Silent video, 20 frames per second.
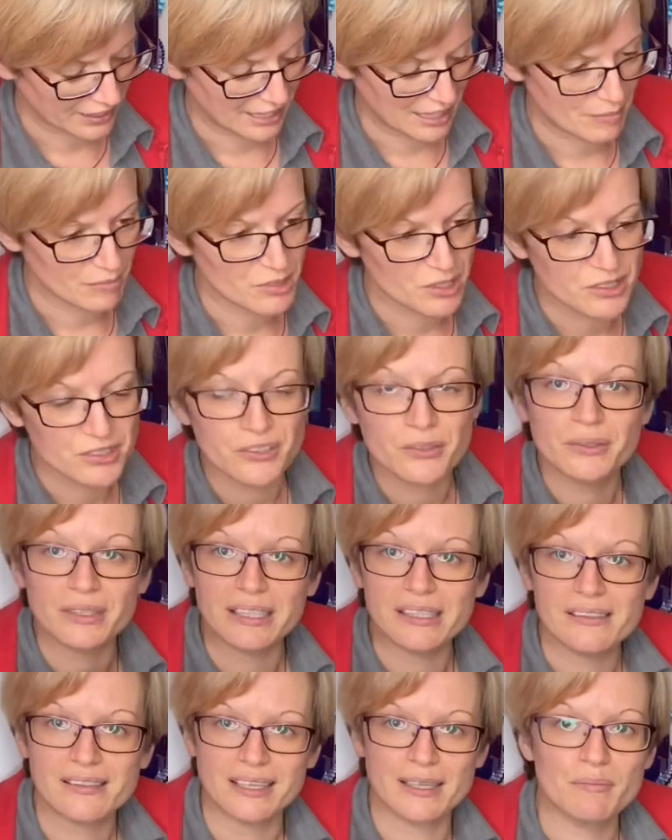You do
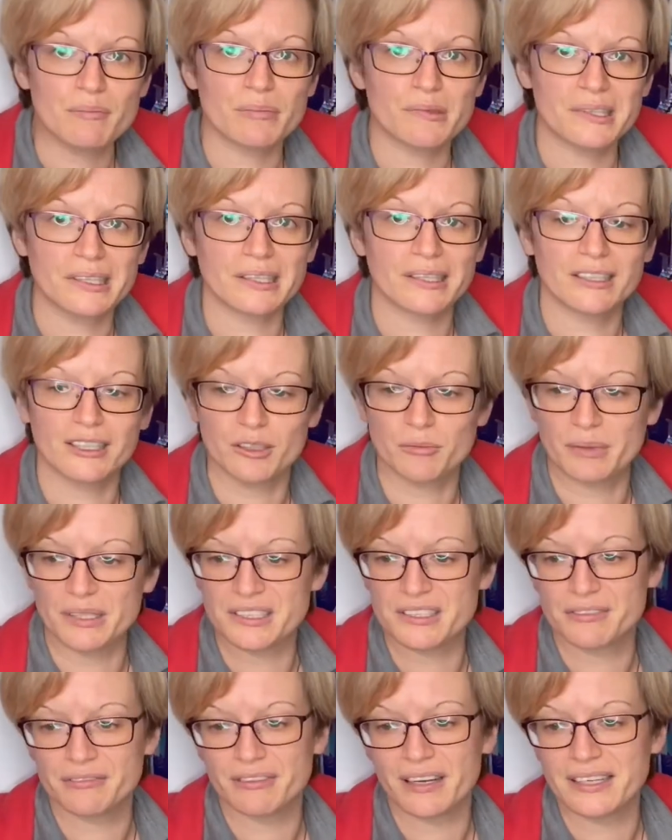need to inbreed a little bit
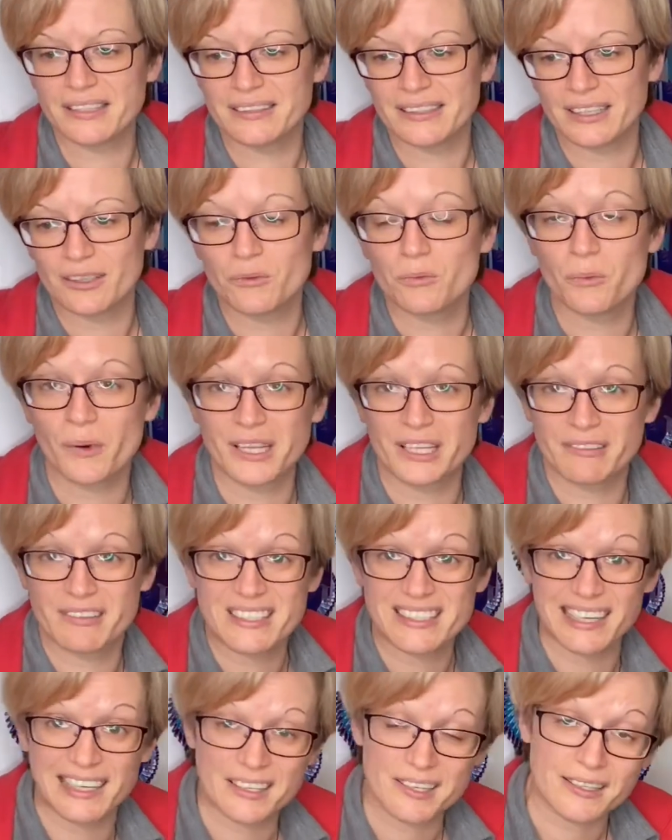to find out whether
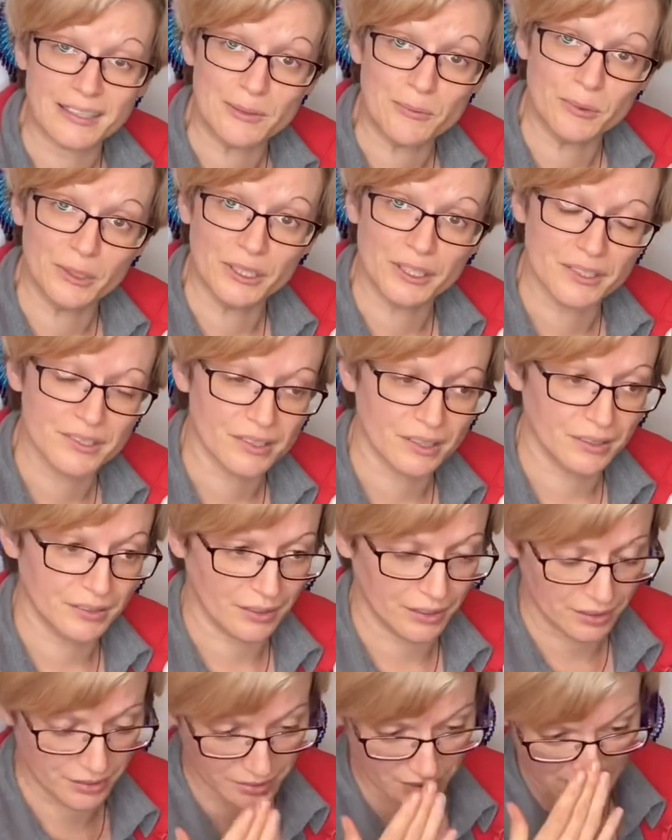it's actually worked or
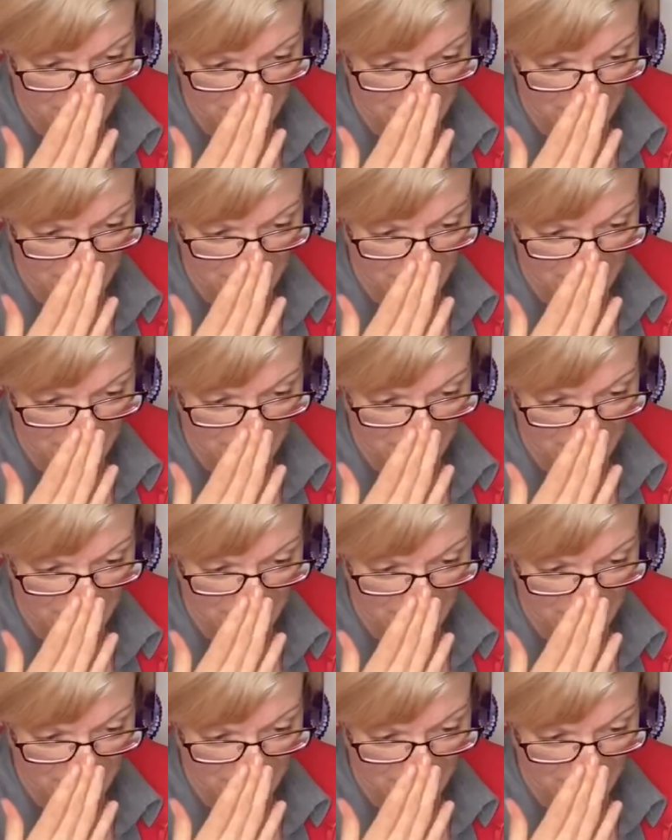not.